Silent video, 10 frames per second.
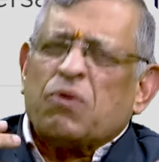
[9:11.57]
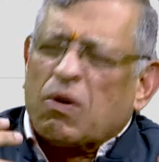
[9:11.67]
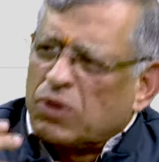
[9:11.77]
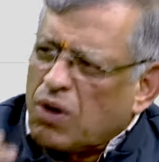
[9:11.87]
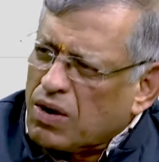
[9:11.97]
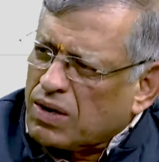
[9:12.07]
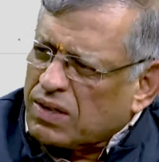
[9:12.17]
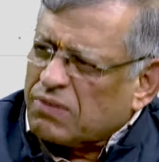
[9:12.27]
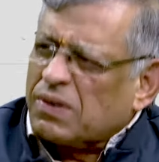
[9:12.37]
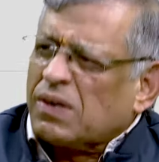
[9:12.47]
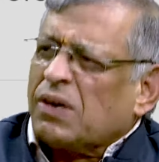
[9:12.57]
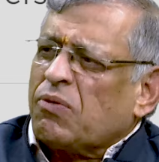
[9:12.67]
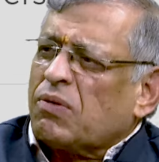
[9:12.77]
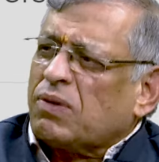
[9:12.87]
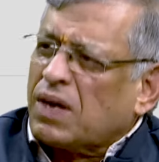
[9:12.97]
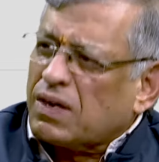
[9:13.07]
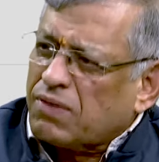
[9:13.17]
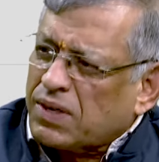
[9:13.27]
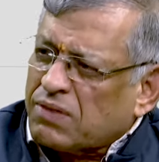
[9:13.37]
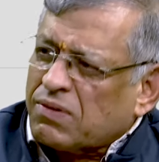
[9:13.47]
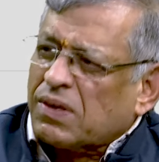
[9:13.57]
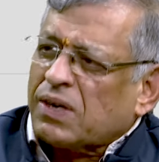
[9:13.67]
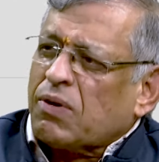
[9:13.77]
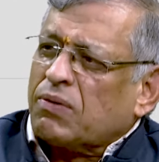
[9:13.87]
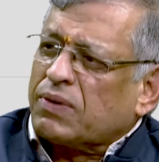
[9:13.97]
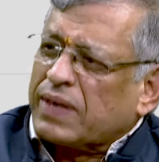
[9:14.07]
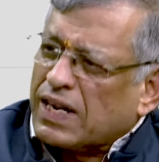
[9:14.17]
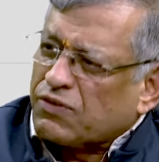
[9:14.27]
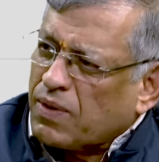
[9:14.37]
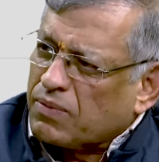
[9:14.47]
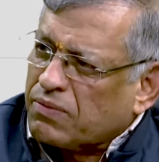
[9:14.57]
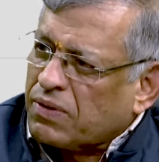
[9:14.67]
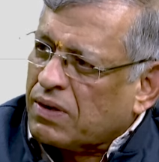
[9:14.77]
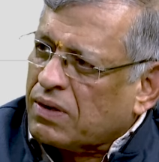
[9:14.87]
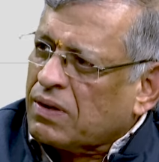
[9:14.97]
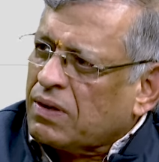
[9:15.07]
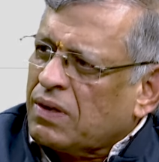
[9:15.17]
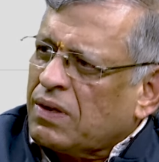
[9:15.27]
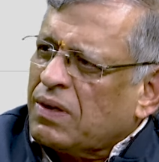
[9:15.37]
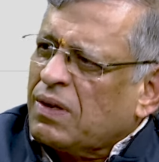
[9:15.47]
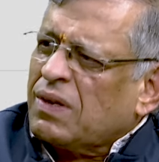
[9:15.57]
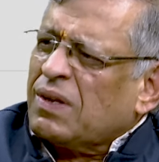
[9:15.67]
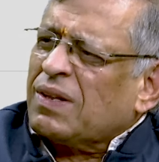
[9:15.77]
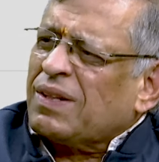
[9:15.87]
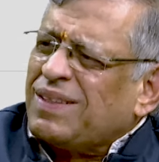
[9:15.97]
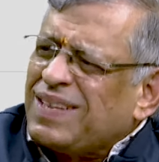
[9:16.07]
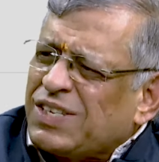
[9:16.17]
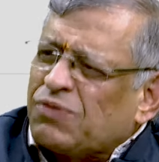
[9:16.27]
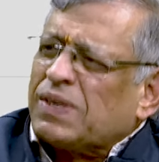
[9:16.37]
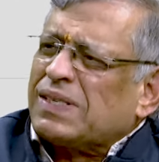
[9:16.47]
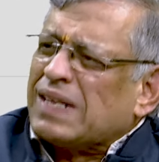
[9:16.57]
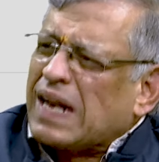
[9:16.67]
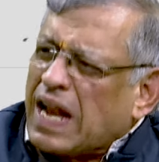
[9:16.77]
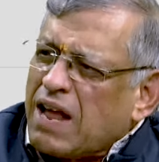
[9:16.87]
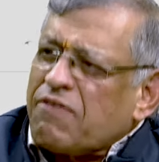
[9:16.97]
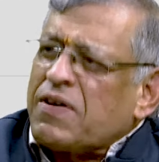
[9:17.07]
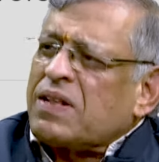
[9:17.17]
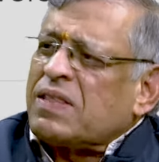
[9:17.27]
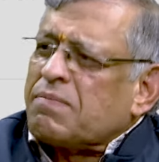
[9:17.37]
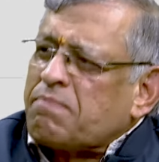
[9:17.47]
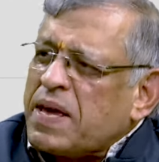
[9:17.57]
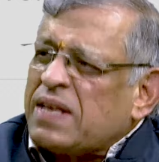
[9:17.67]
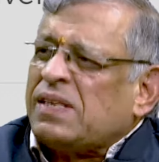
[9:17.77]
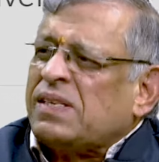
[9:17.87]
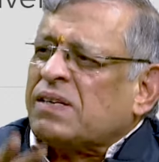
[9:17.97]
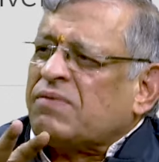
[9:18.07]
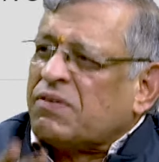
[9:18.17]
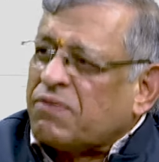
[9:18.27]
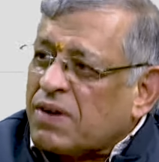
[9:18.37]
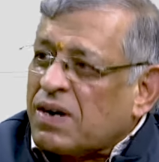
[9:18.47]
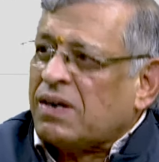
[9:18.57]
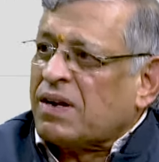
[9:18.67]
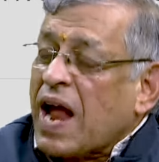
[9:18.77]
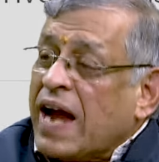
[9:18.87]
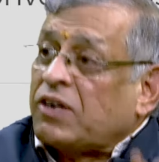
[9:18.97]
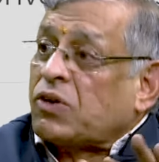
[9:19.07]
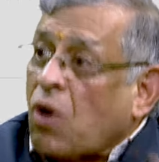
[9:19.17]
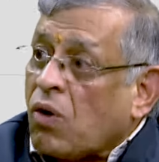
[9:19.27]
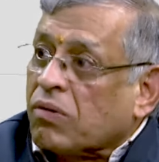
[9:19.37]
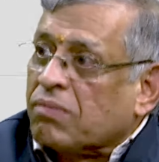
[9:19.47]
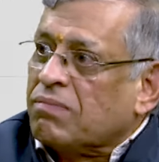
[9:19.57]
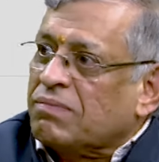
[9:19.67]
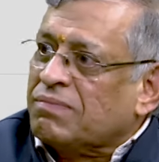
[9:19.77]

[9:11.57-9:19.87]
You have to conquer the world, you have to convert the world, you have to transform the world. This was never the basis of the world at all.